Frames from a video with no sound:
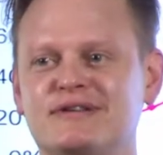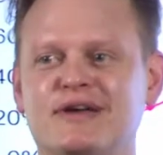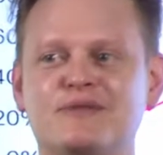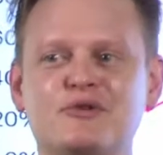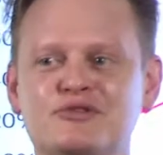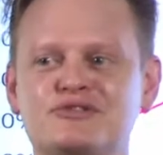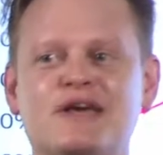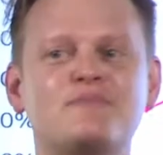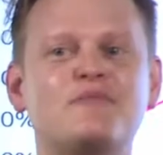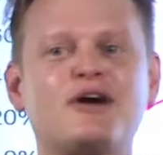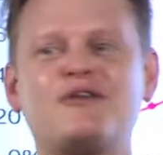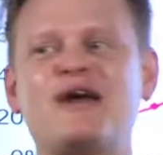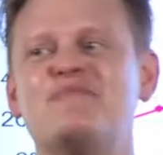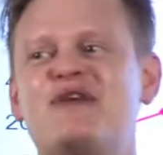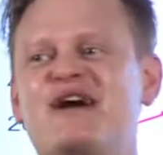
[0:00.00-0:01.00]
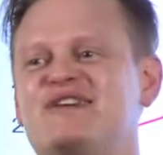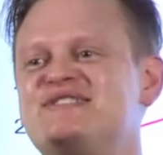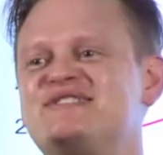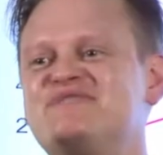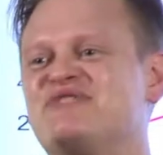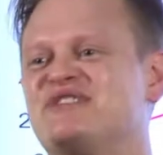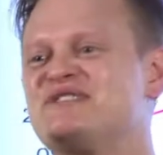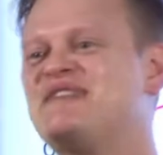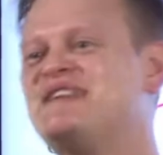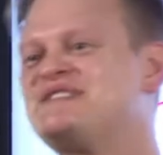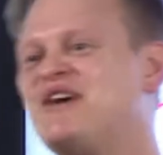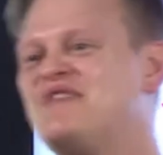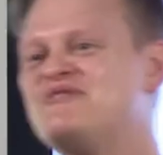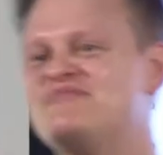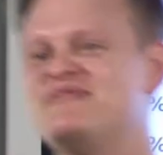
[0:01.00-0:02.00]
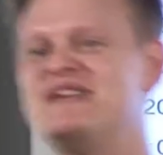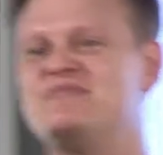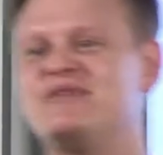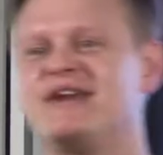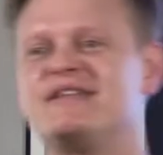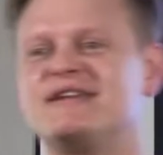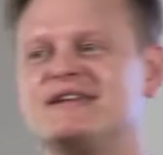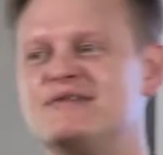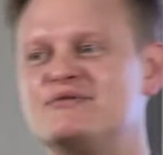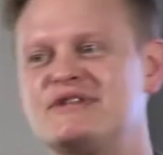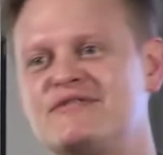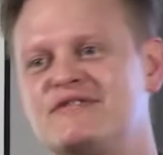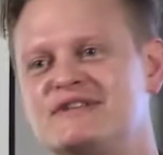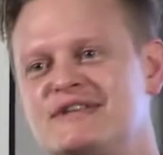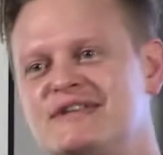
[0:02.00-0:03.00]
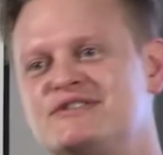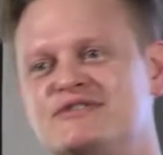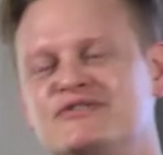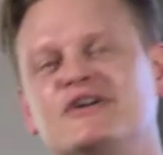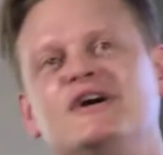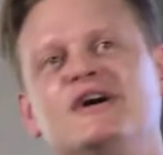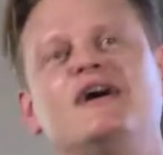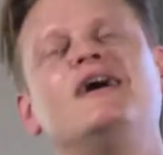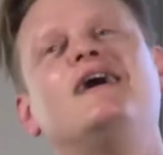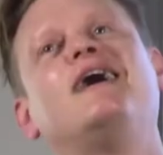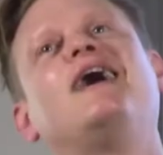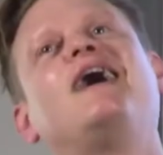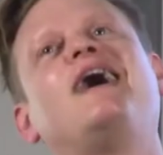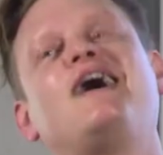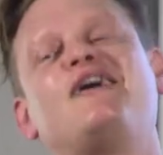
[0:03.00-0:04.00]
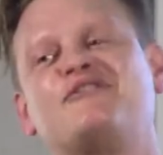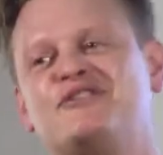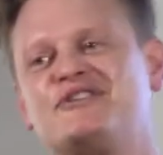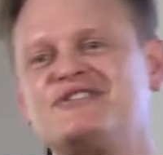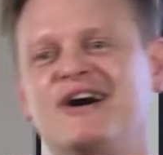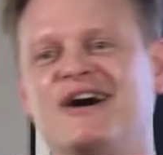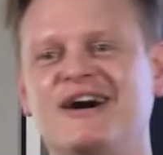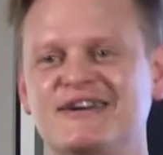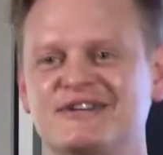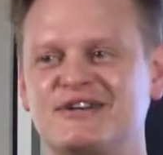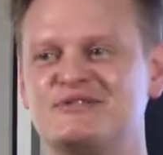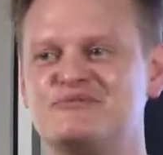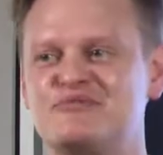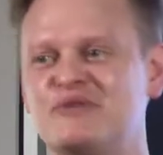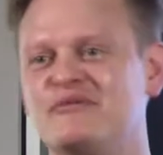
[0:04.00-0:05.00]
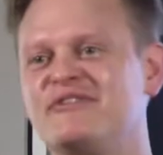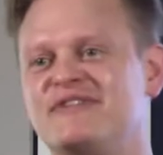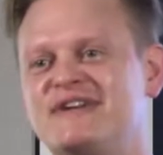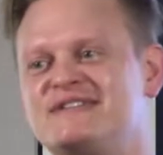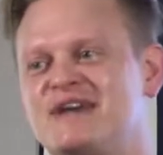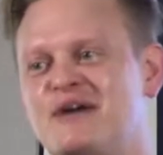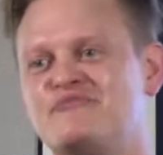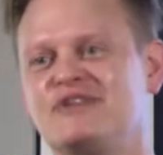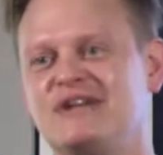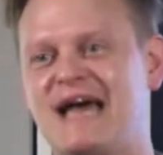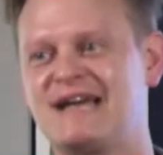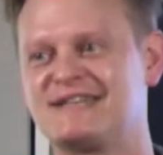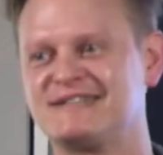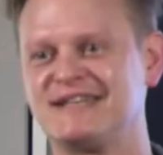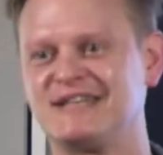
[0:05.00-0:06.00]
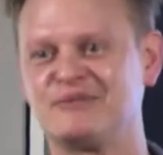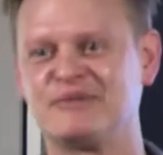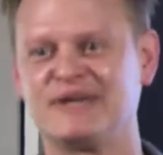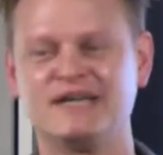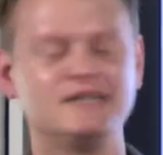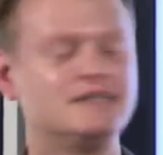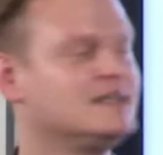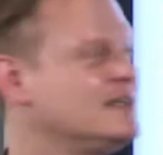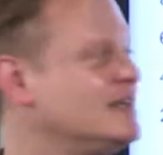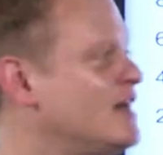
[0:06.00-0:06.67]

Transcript: I'm not saying my grandparents didn't want to spend time with me, but I think there was definitely a sense of, I've retired, I can put my feet up and relax a little bit.